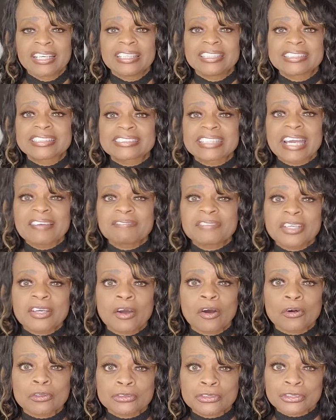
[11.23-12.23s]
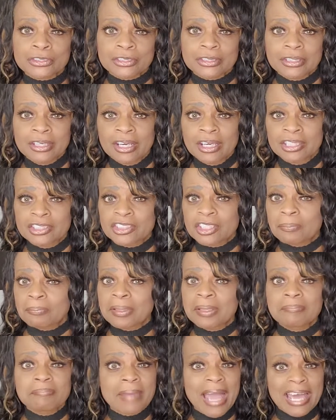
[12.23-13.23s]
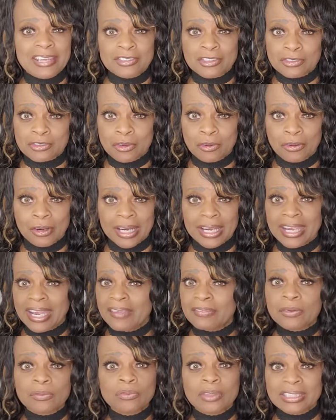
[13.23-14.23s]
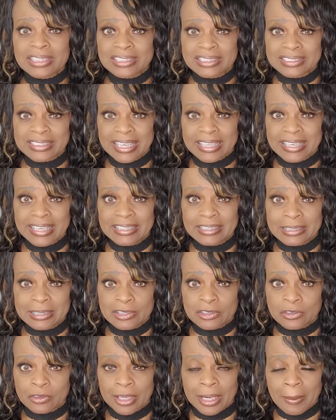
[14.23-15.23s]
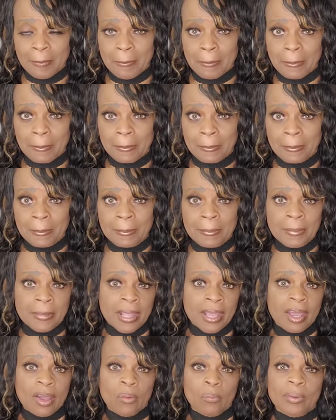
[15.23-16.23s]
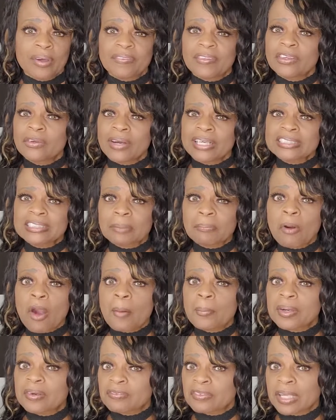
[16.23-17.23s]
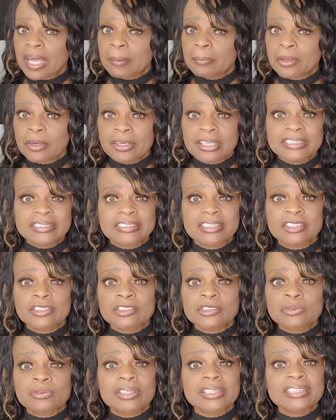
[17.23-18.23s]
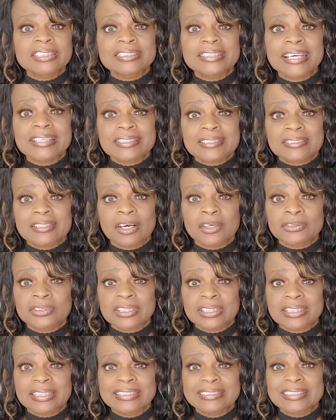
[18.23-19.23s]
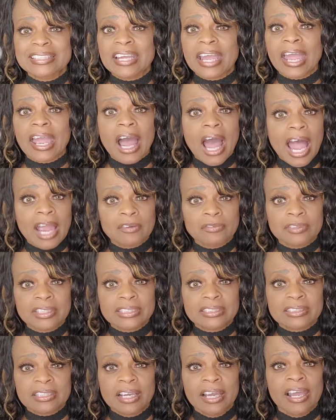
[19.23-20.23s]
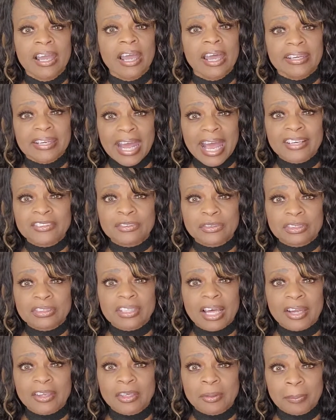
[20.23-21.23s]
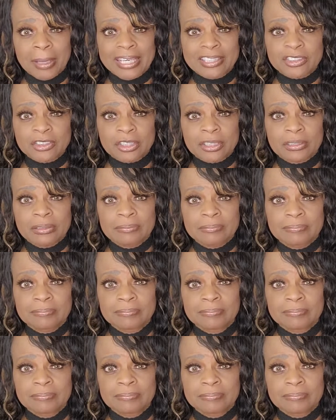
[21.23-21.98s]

Safety culture should be mandatory in the real estate industry. When the U.S. Department of Labor considers real estate sales and leasing a high risk and hazardous occupation,